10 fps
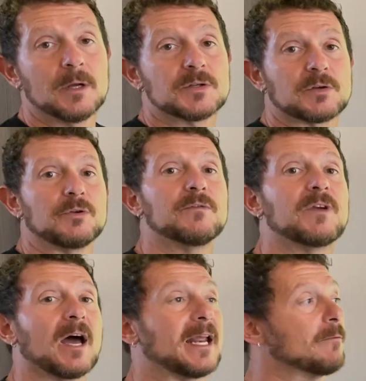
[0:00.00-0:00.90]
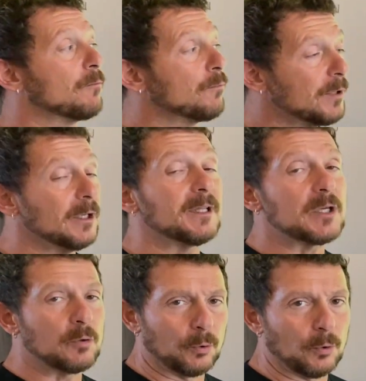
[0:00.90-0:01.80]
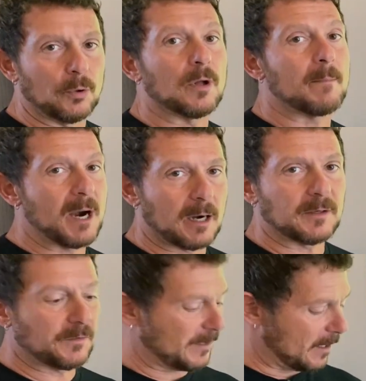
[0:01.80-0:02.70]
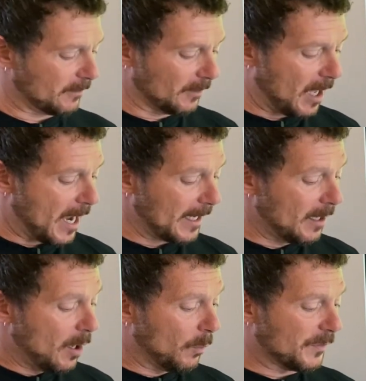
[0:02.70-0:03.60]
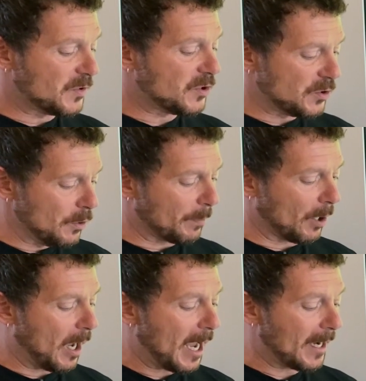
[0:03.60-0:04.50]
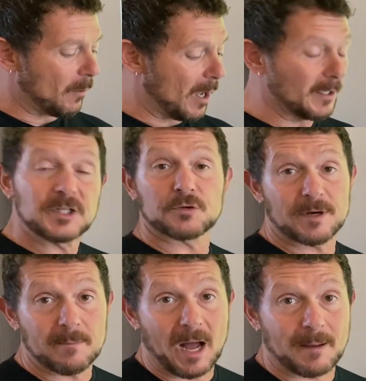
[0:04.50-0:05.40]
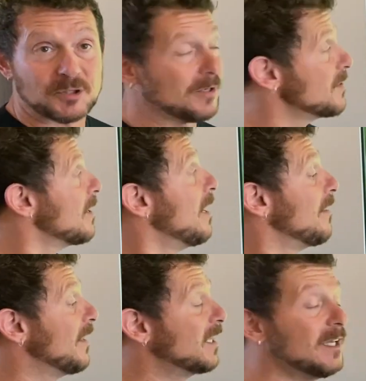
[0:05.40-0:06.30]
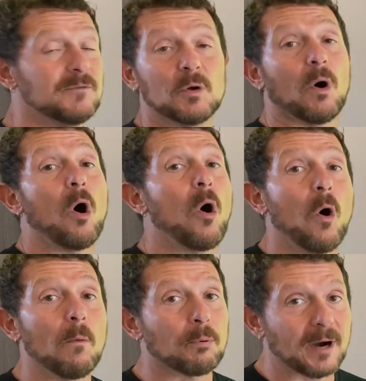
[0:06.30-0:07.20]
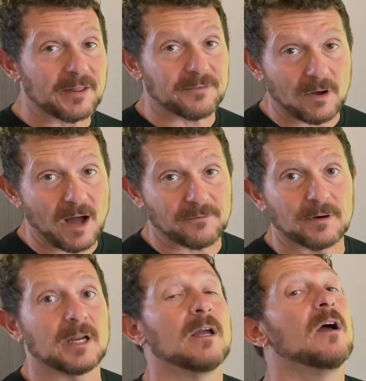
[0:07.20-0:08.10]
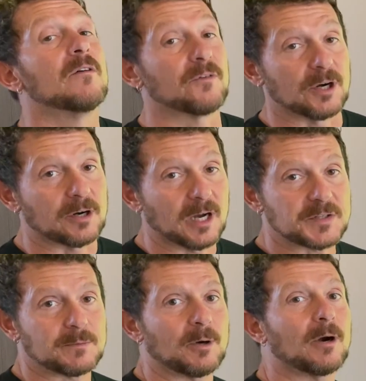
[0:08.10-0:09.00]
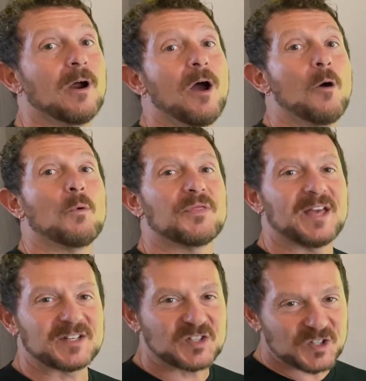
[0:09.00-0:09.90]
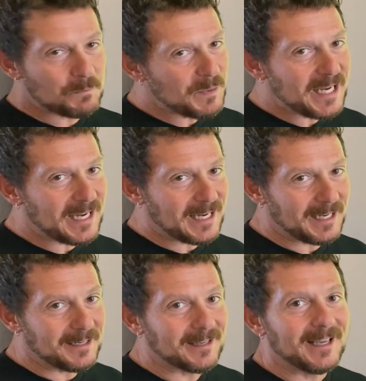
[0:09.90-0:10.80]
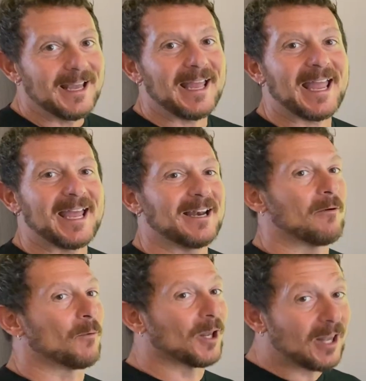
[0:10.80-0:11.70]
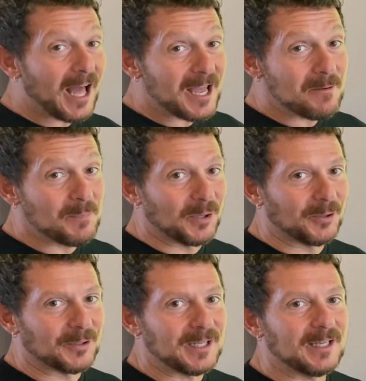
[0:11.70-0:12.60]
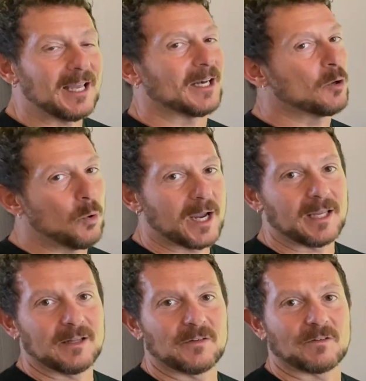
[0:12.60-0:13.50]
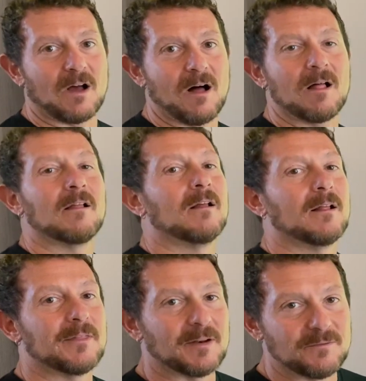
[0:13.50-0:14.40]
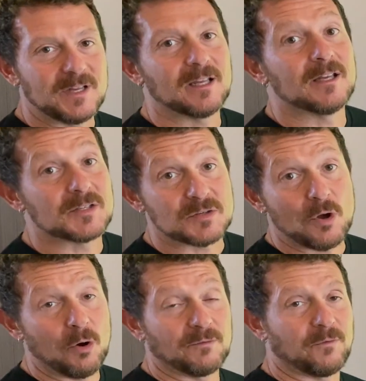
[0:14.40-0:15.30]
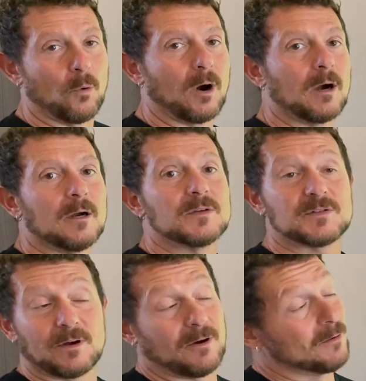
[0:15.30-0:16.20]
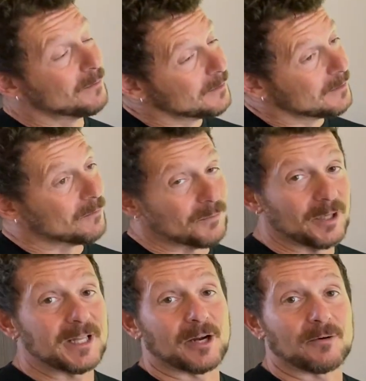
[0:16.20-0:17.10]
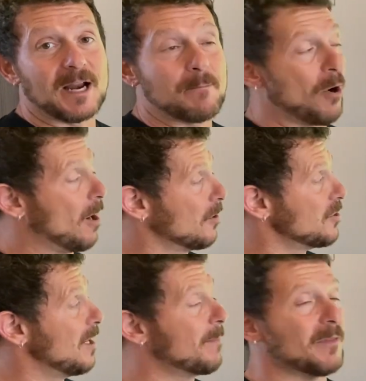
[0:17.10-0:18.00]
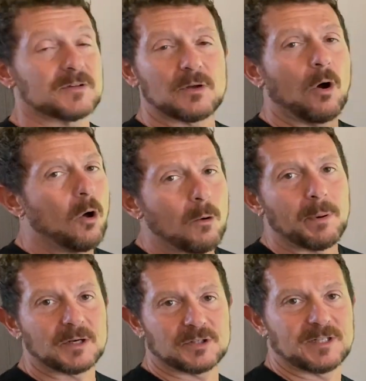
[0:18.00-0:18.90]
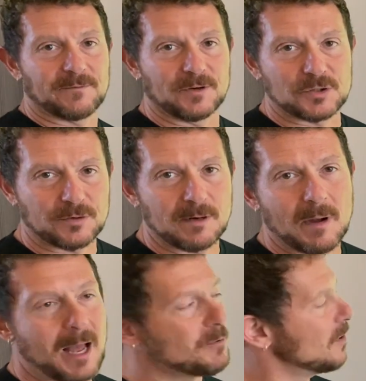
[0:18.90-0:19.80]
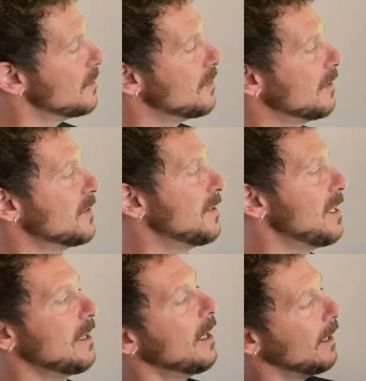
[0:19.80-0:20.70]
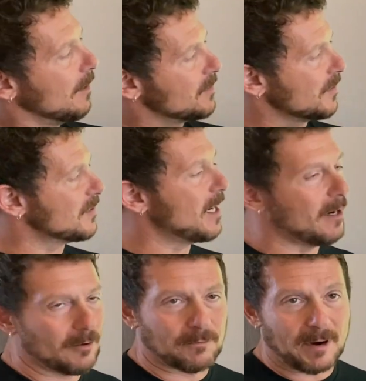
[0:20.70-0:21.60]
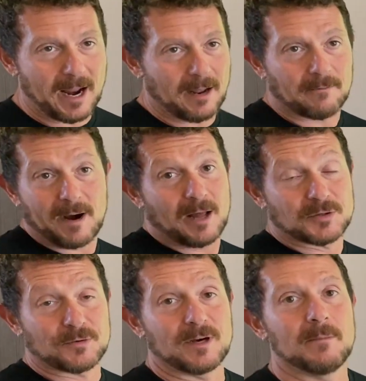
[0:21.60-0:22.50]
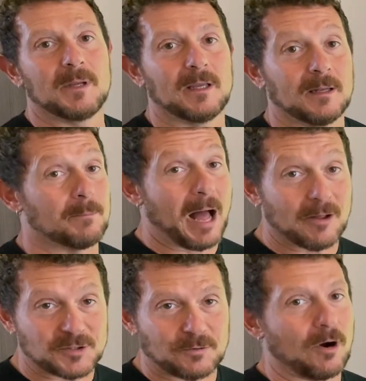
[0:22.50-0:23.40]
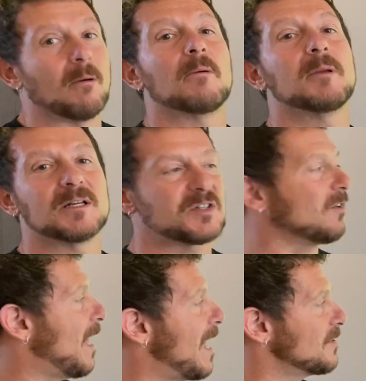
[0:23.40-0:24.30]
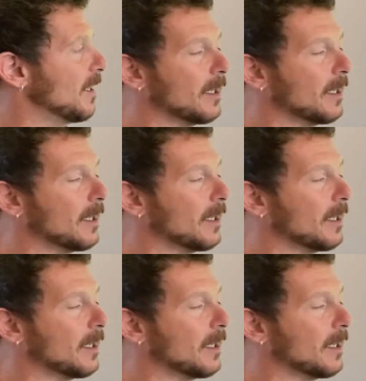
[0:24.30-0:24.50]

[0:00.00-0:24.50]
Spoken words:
So you've got a really cool American Standard line with super high-quality trim options that give you a whole breadth of offering for your customer with that speed and reliability and quick install that Viega is known for. So really a great partnership, and there's a whole bunch of different trim options. You can see here's a standard round trim in polished chrome. I mean, it's classic.